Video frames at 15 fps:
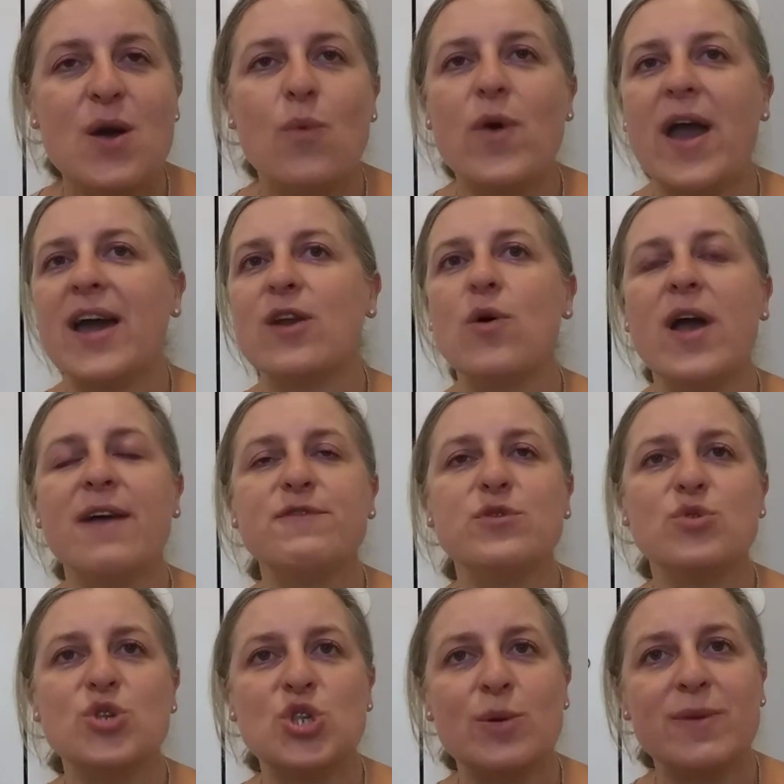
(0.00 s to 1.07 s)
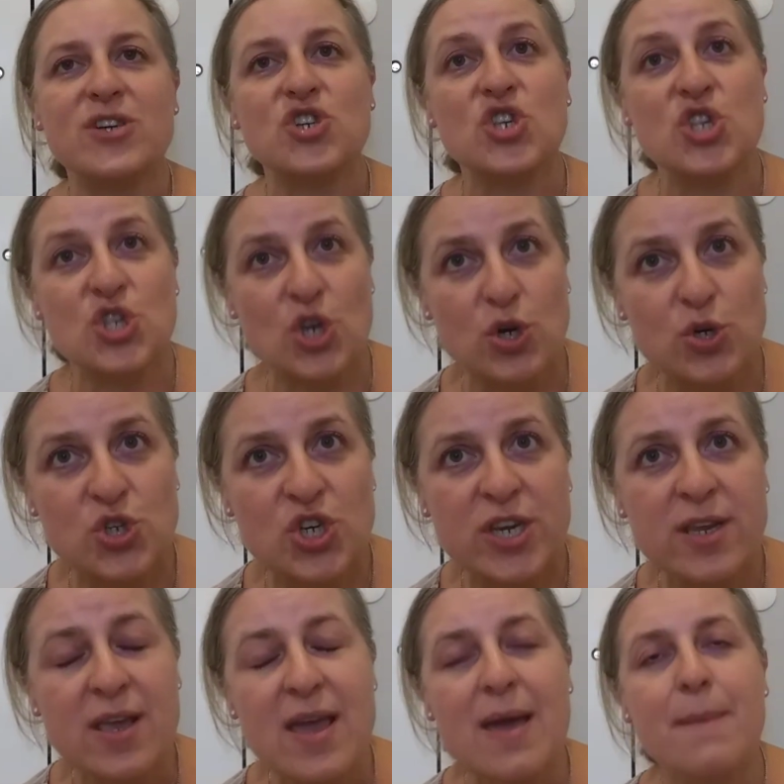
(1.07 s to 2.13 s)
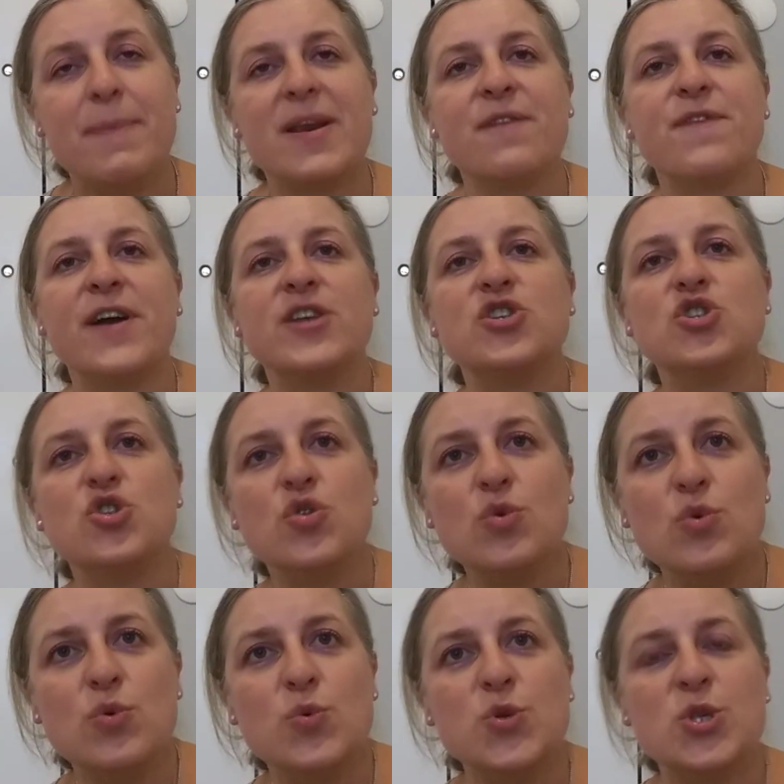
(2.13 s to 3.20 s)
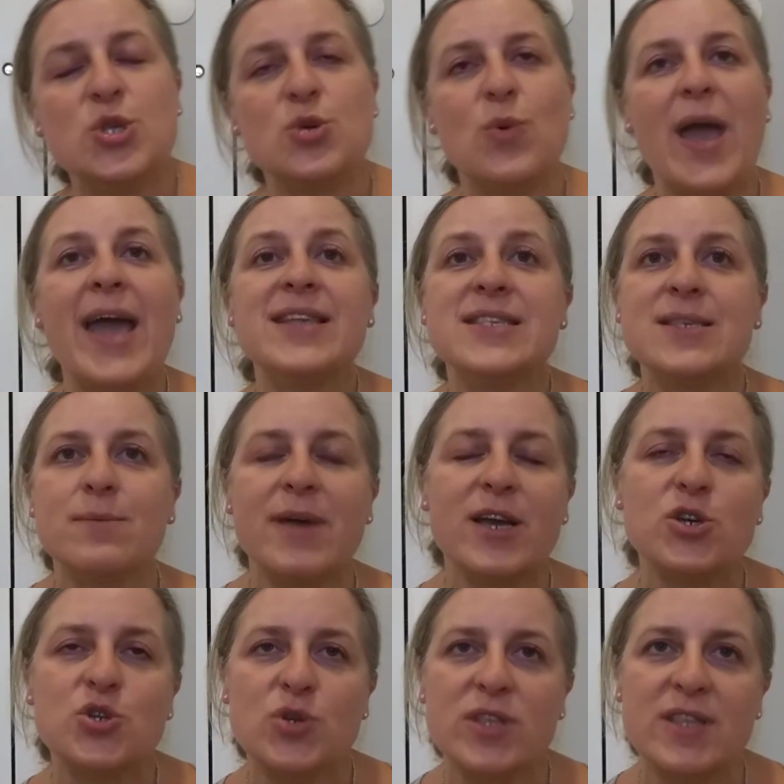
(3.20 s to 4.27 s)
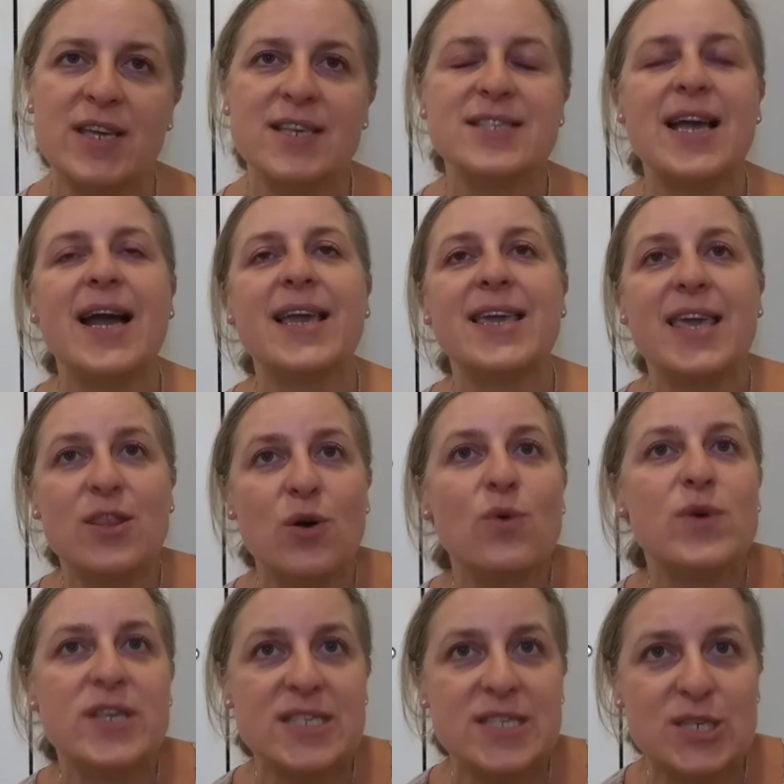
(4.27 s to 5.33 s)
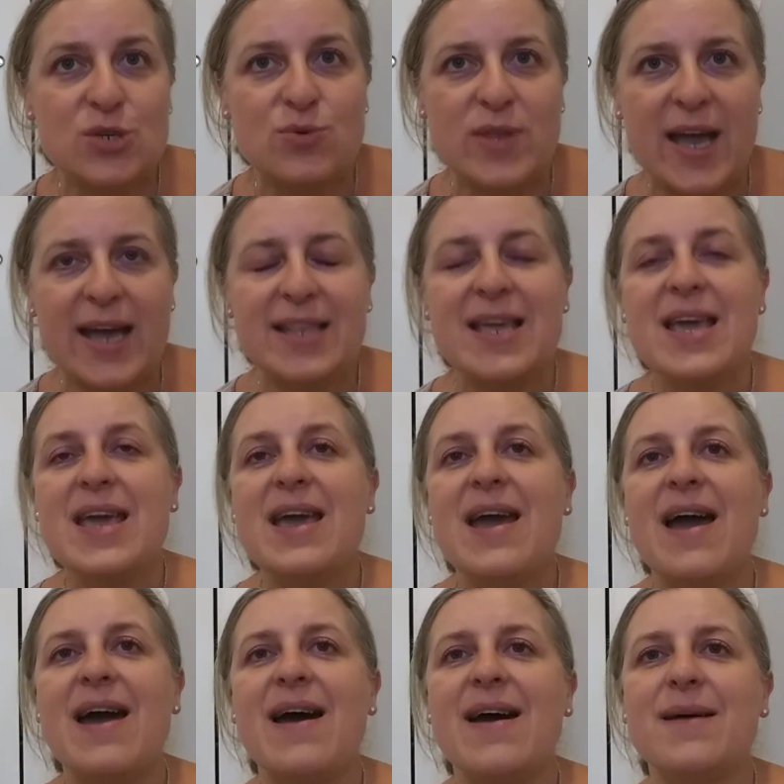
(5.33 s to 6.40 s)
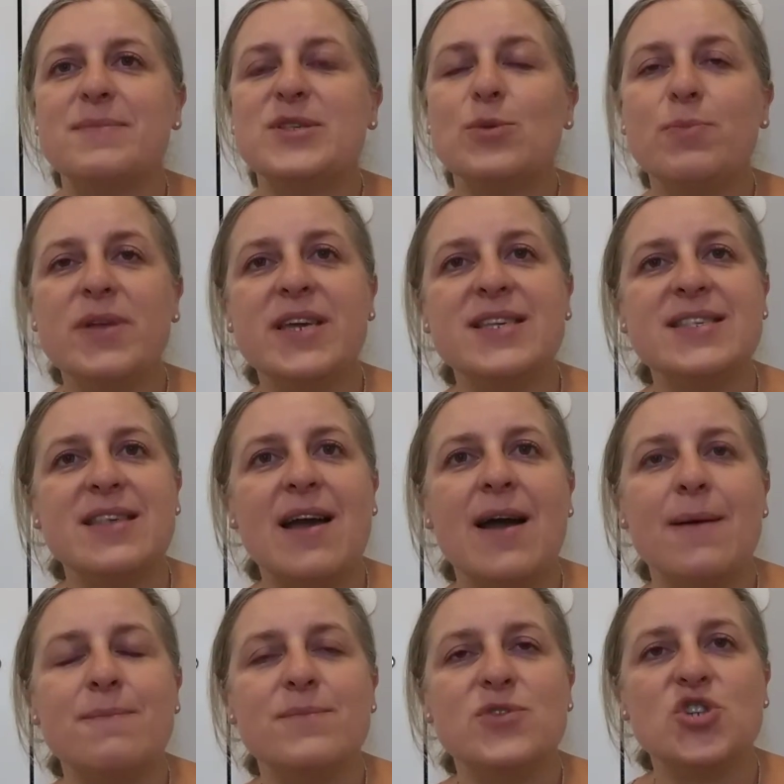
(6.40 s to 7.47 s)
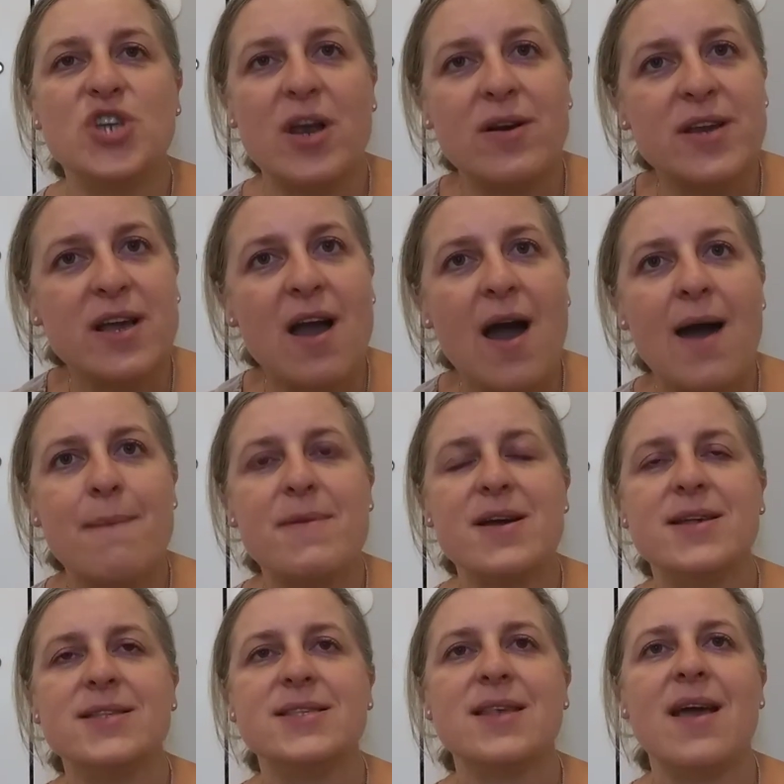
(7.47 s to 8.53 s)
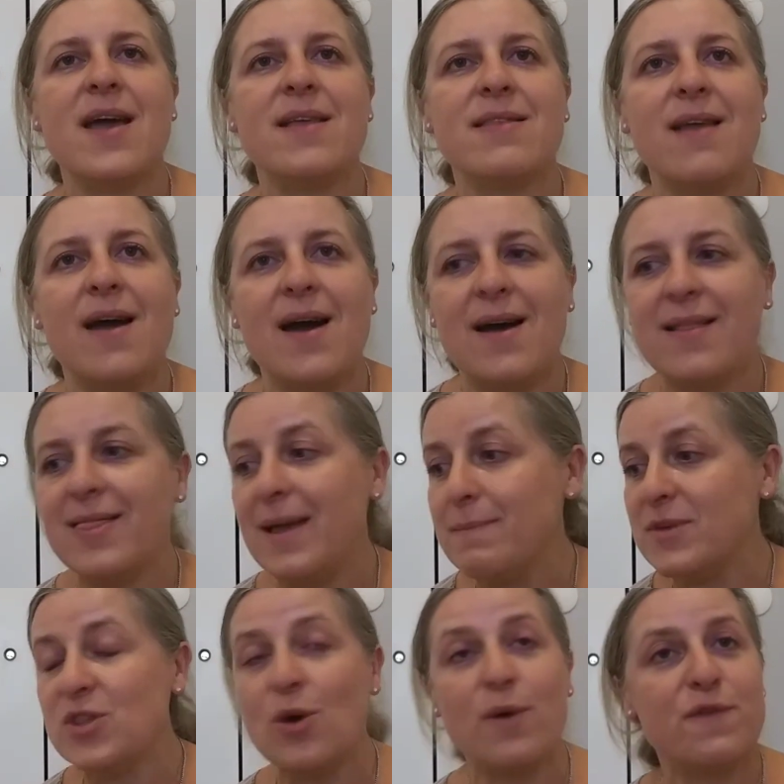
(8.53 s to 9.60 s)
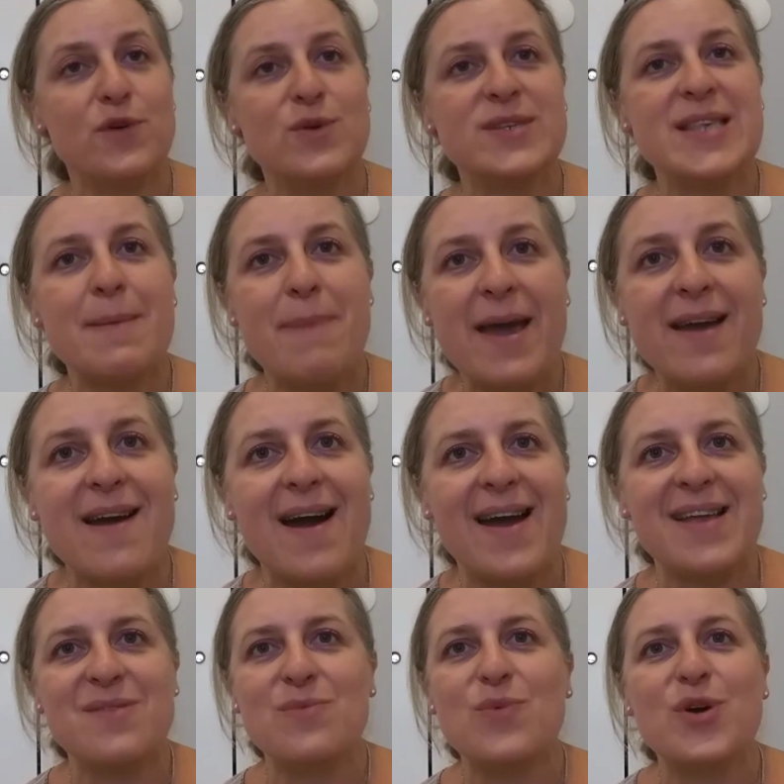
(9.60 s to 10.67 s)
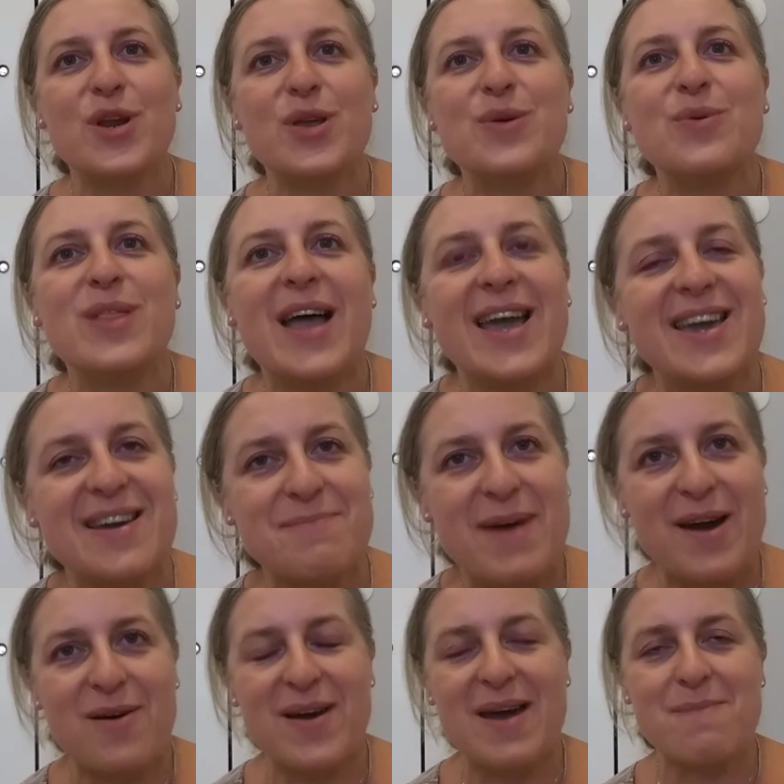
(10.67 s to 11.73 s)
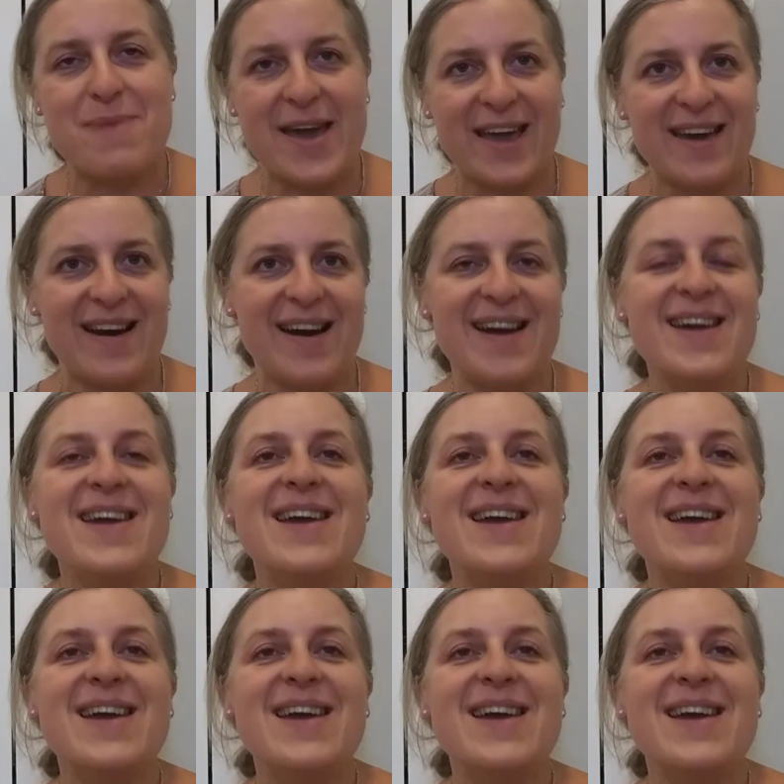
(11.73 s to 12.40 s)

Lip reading: where I don't have to do so much searching, but if I choose to add some extra things, I can always do that. So please share in the comments and let me know if you use Abeka and what do you like about Abeka.